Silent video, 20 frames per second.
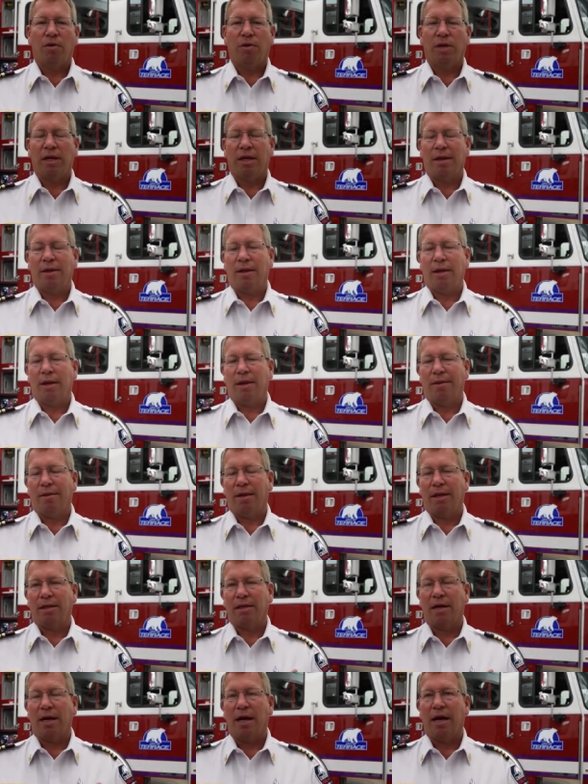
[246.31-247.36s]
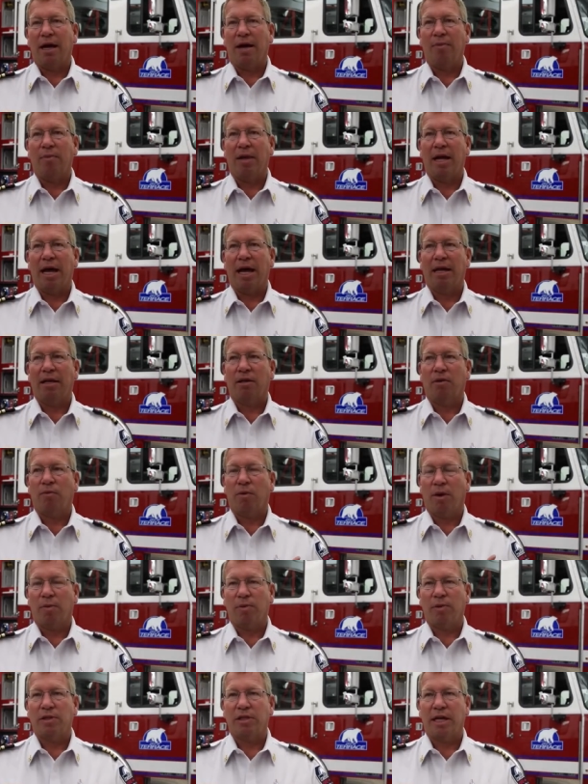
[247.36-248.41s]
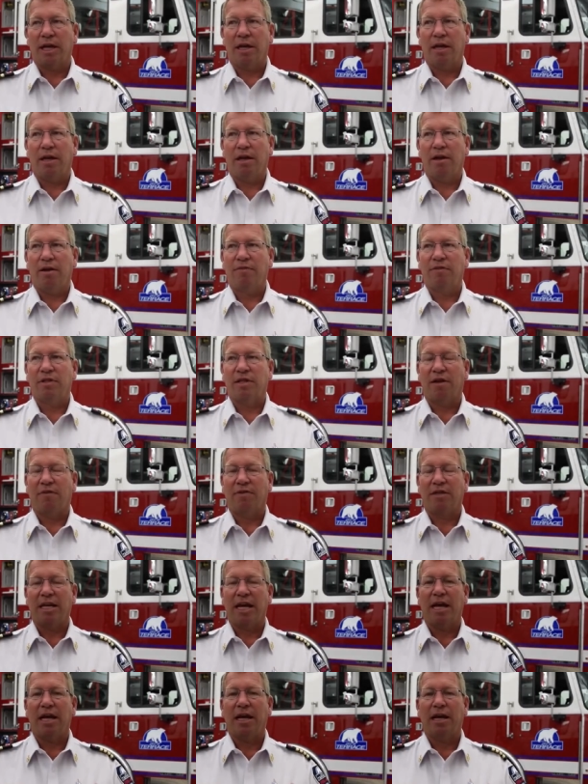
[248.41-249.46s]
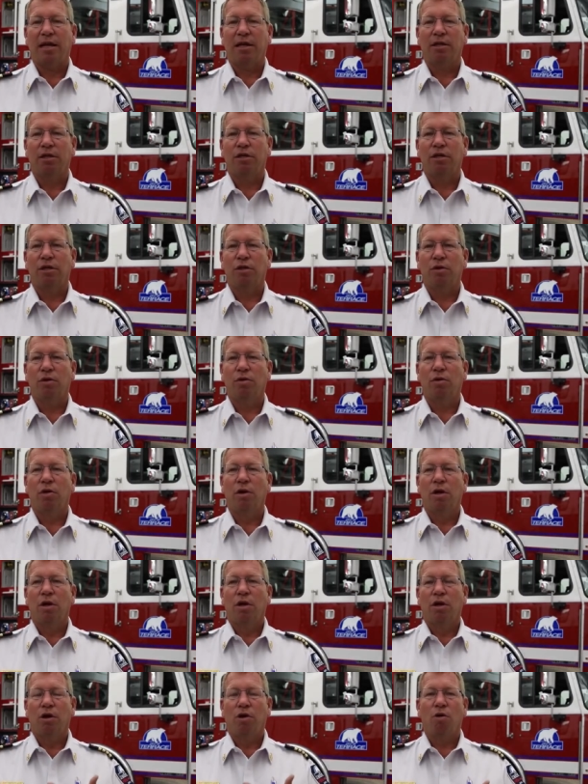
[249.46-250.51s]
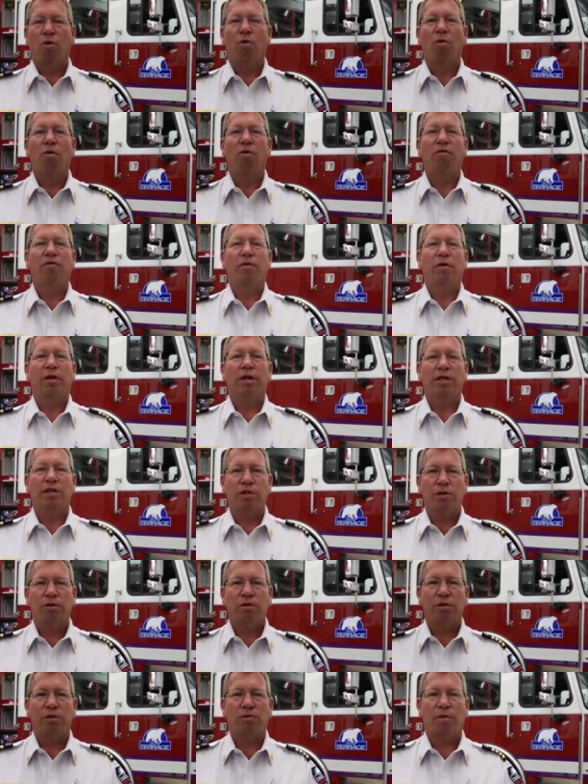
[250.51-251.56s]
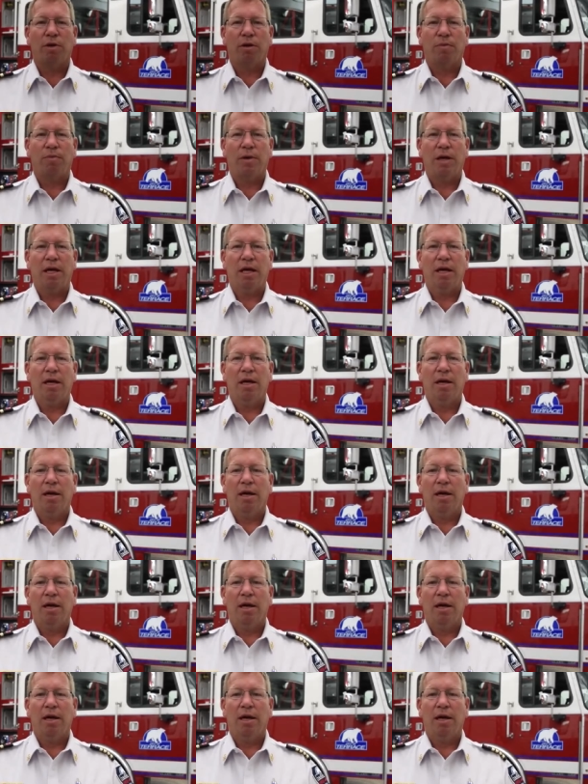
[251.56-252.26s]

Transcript: the time that the representatives have taken to go over issues with me